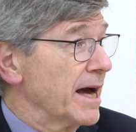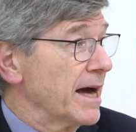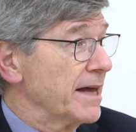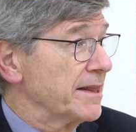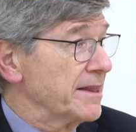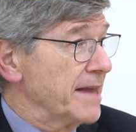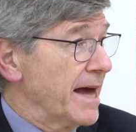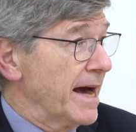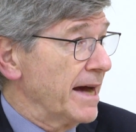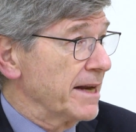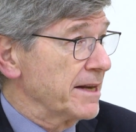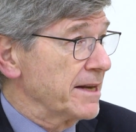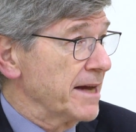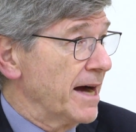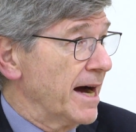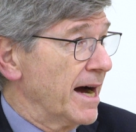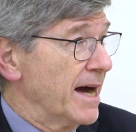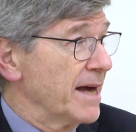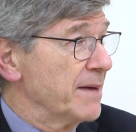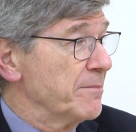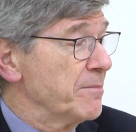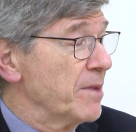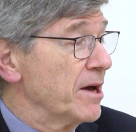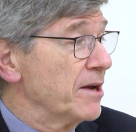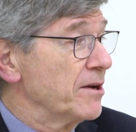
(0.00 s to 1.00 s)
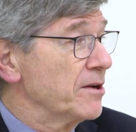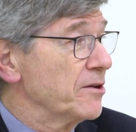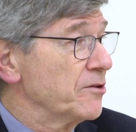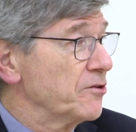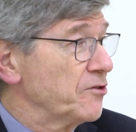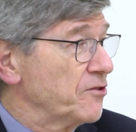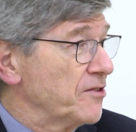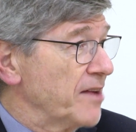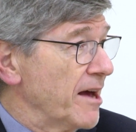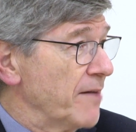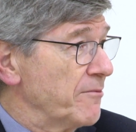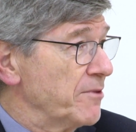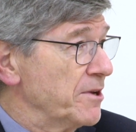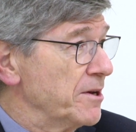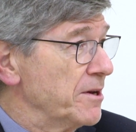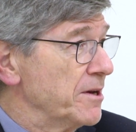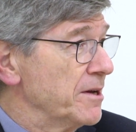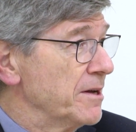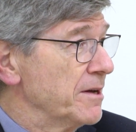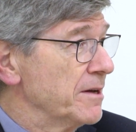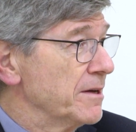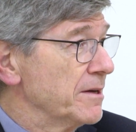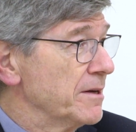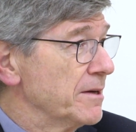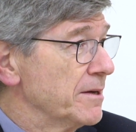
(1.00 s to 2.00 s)
at that time at
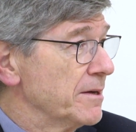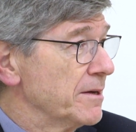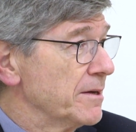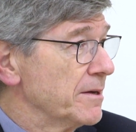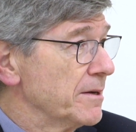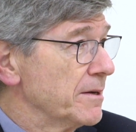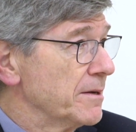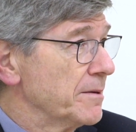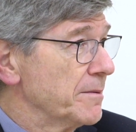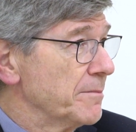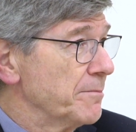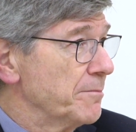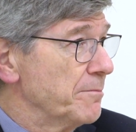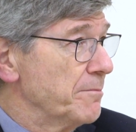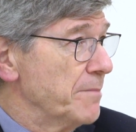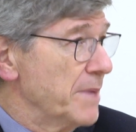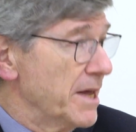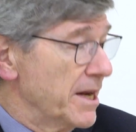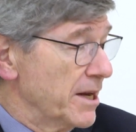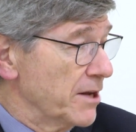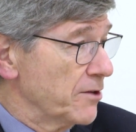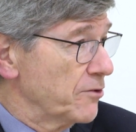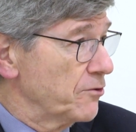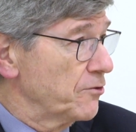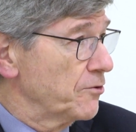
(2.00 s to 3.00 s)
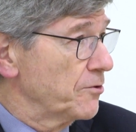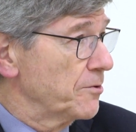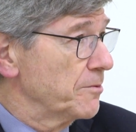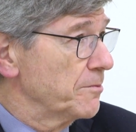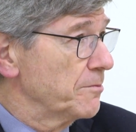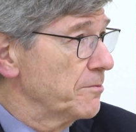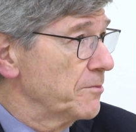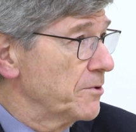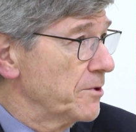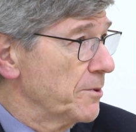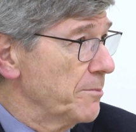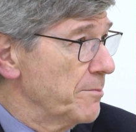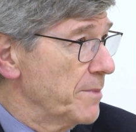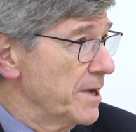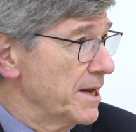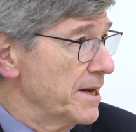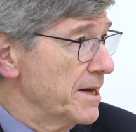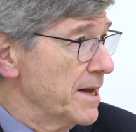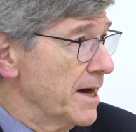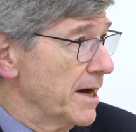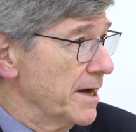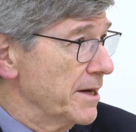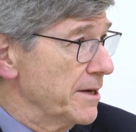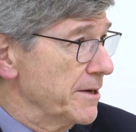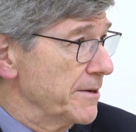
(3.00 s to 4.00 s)
7 minutes to
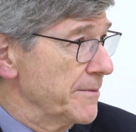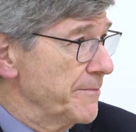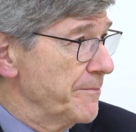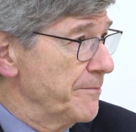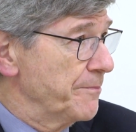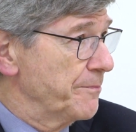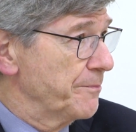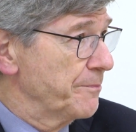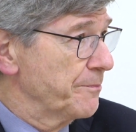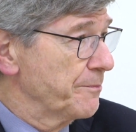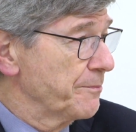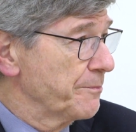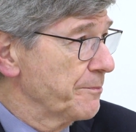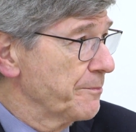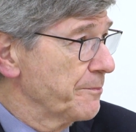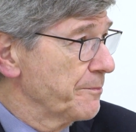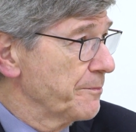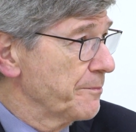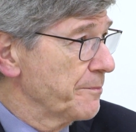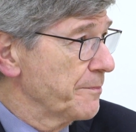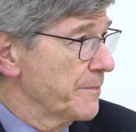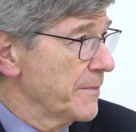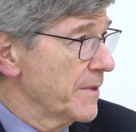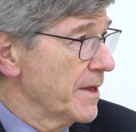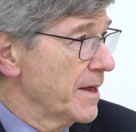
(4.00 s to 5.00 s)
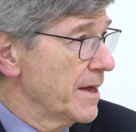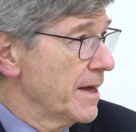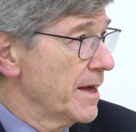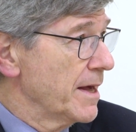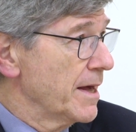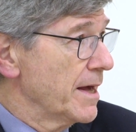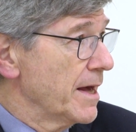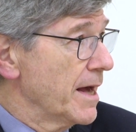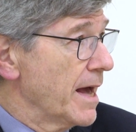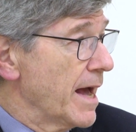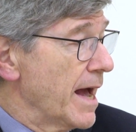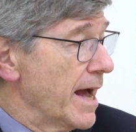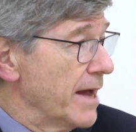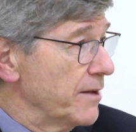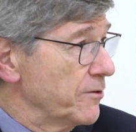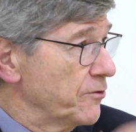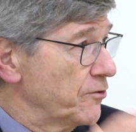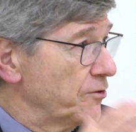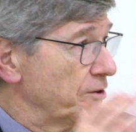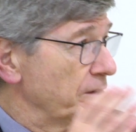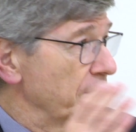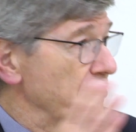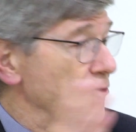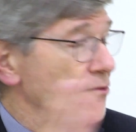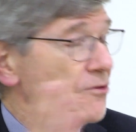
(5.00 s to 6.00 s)
midnight. And
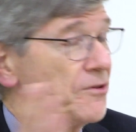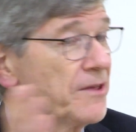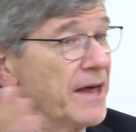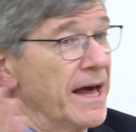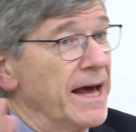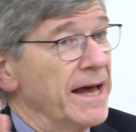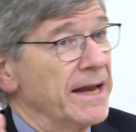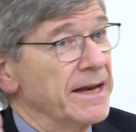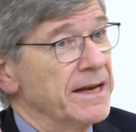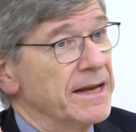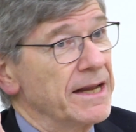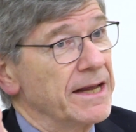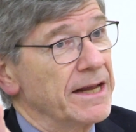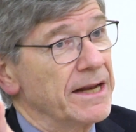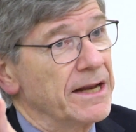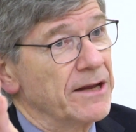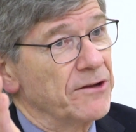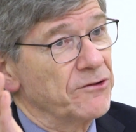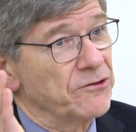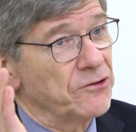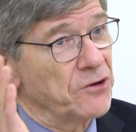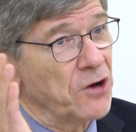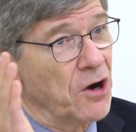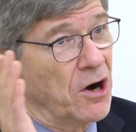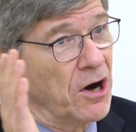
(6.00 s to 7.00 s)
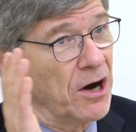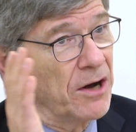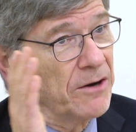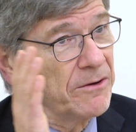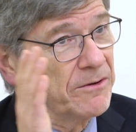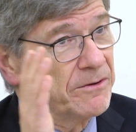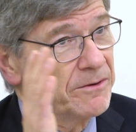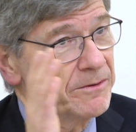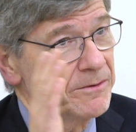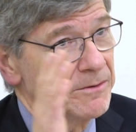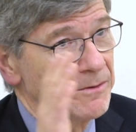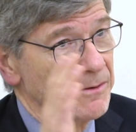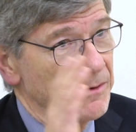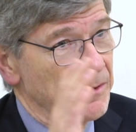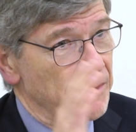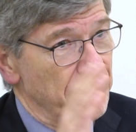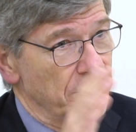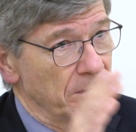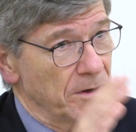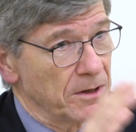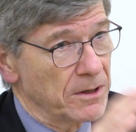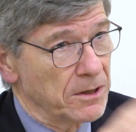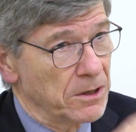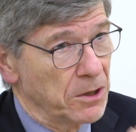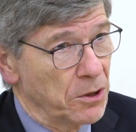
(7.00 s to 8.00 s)
since then, it has gone
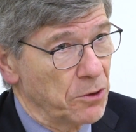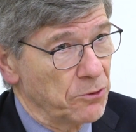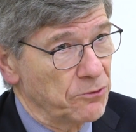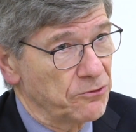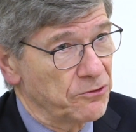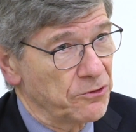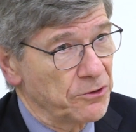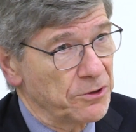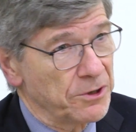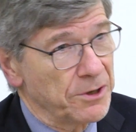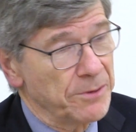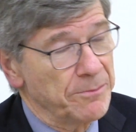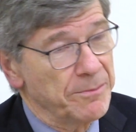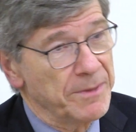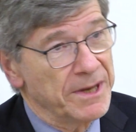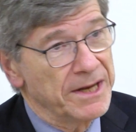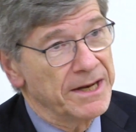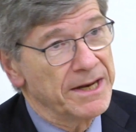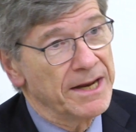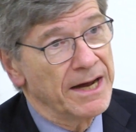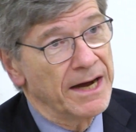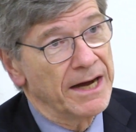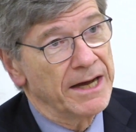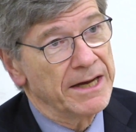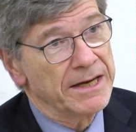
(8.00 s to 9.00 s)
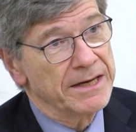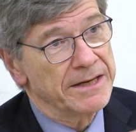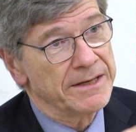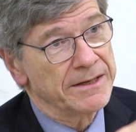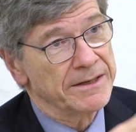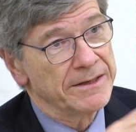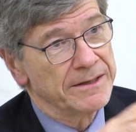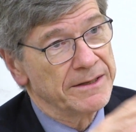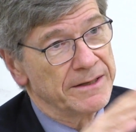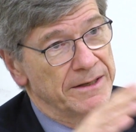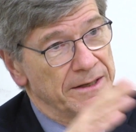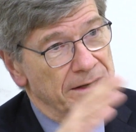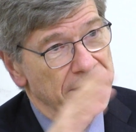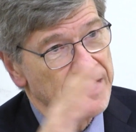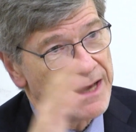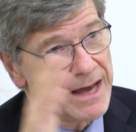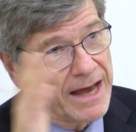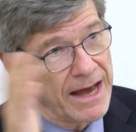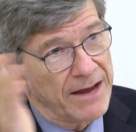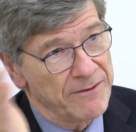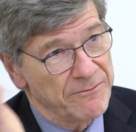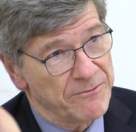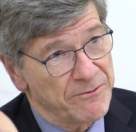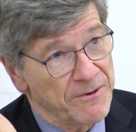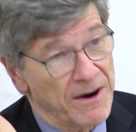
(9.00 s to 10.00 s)
closer to midnight
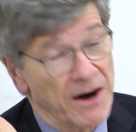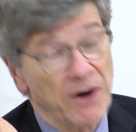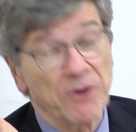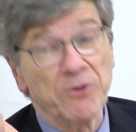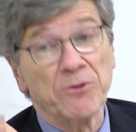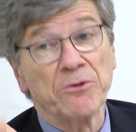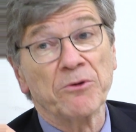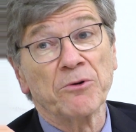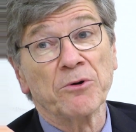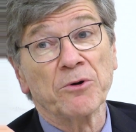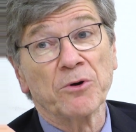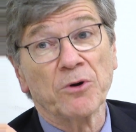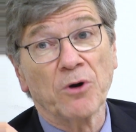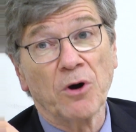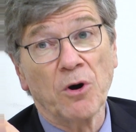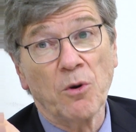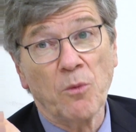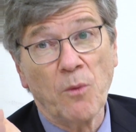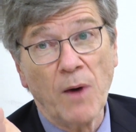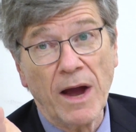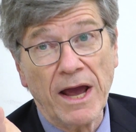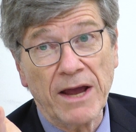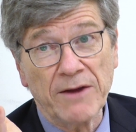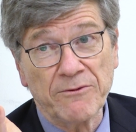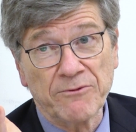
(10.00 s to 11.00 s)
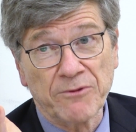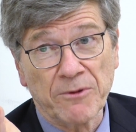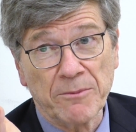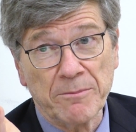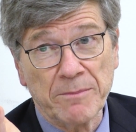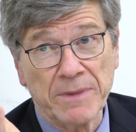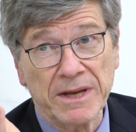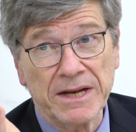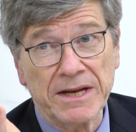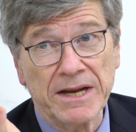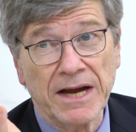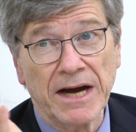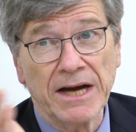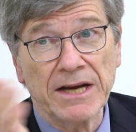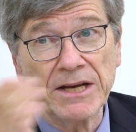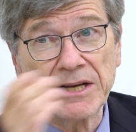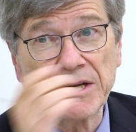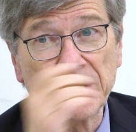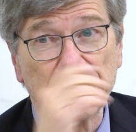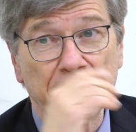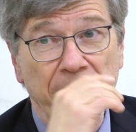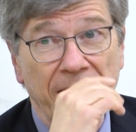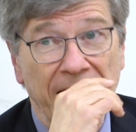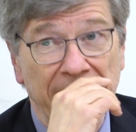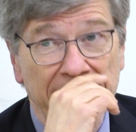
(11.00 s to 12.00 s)
and farther away from midnight,
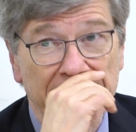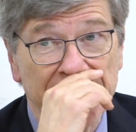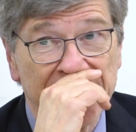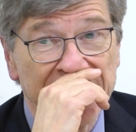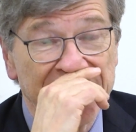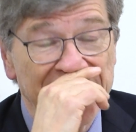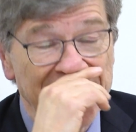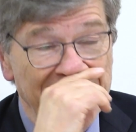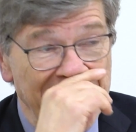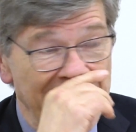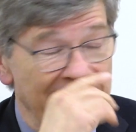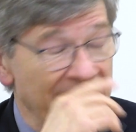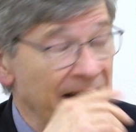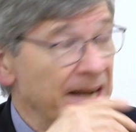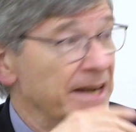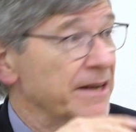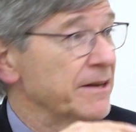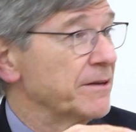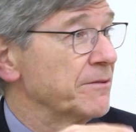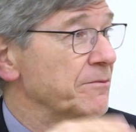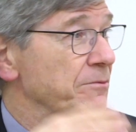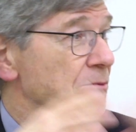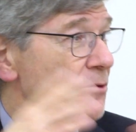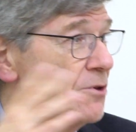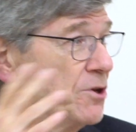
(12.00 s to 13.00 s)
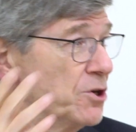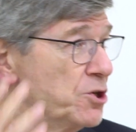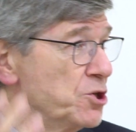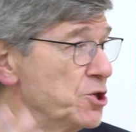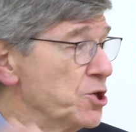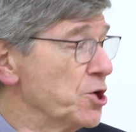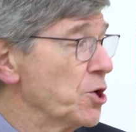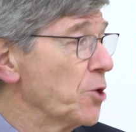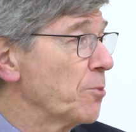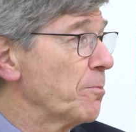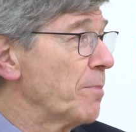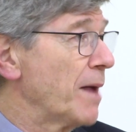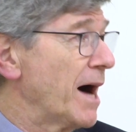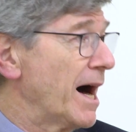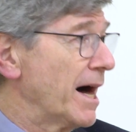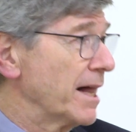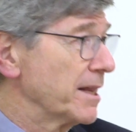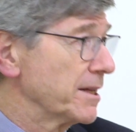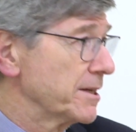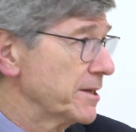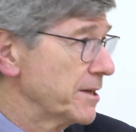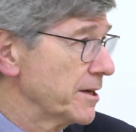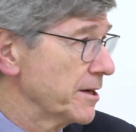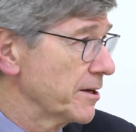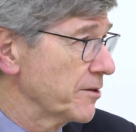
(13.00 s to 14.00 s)
depending on the
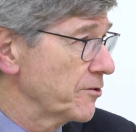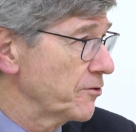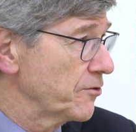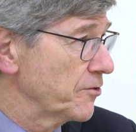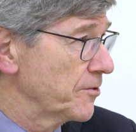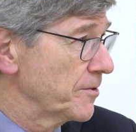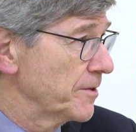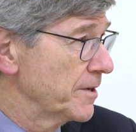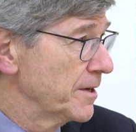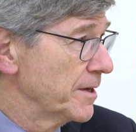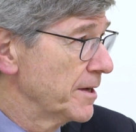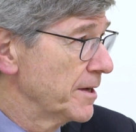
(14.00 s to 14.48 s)
geopolitics